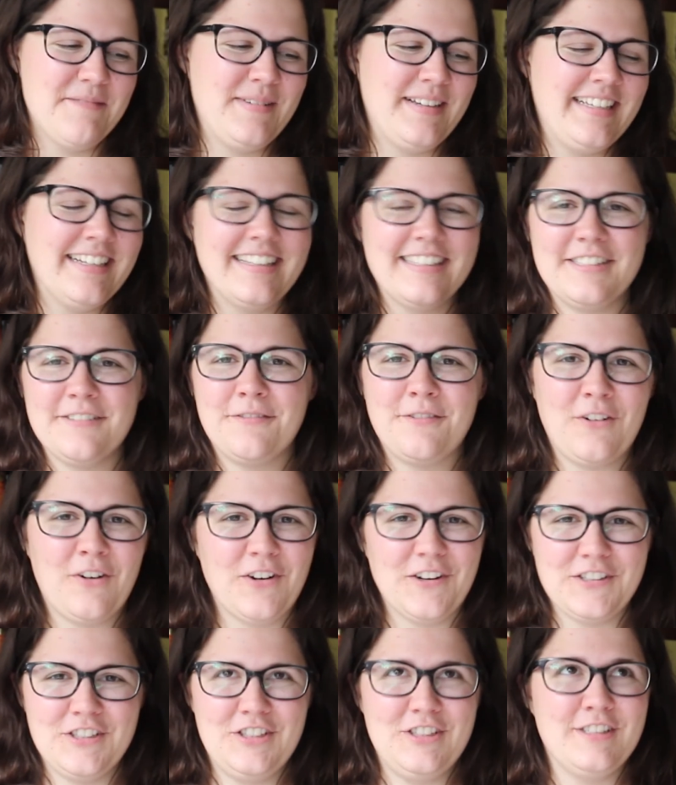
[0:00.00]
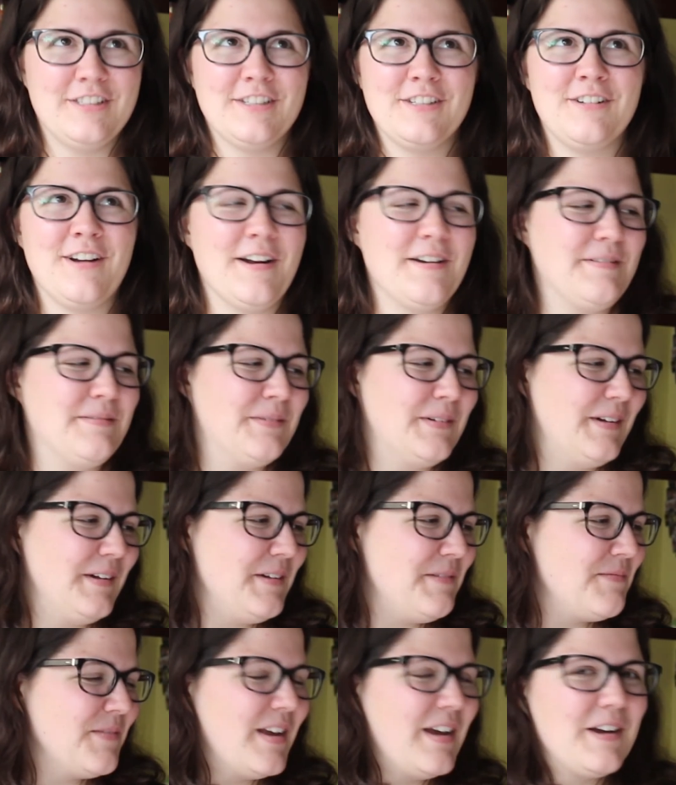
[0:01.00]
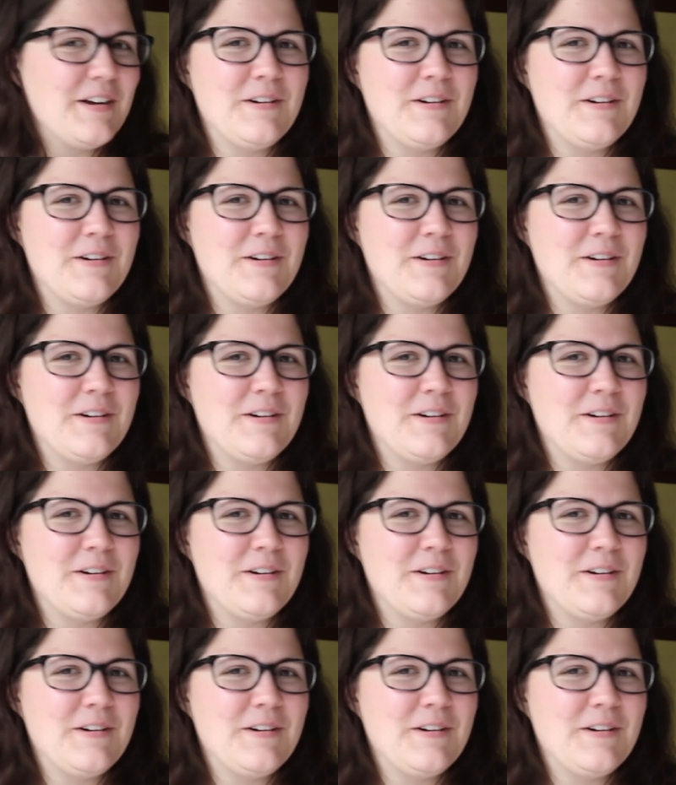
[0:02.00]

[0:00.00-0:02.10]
because of course she's incredible,